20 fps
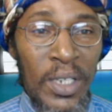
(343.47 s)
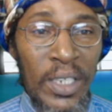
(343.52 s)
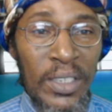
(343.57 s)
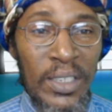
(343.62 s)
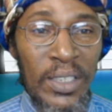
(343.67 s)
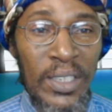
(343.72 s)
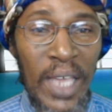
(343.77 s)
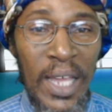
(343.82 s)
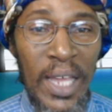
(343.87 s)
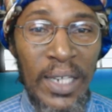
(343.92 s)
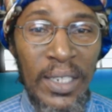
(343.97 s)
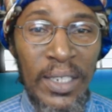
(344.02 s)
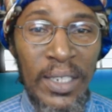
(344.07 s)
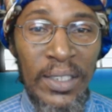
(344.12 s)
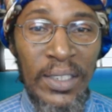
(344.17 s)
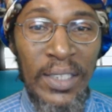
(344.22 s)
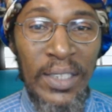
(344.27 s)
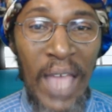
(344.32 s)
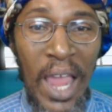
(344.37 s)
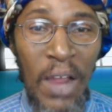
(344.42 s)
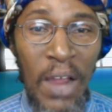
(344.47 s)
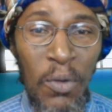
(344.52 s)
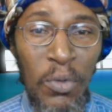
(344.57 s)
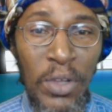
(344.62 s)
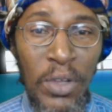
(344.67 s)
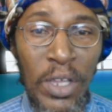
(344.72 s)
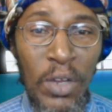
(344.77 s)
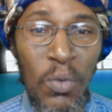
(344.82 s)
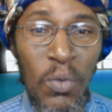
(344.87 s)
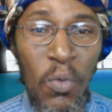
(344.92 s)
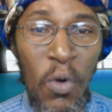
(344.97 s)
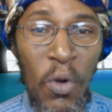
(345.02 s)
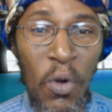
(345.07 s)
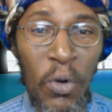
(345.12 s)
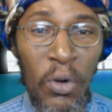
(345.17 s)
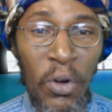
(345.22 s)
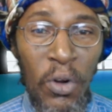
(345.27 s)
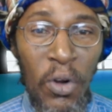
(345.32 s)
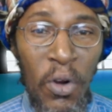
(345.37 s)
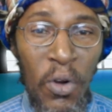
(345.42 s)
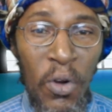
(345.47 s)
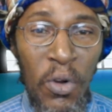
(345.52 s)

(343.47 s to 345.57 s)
He said the sirens were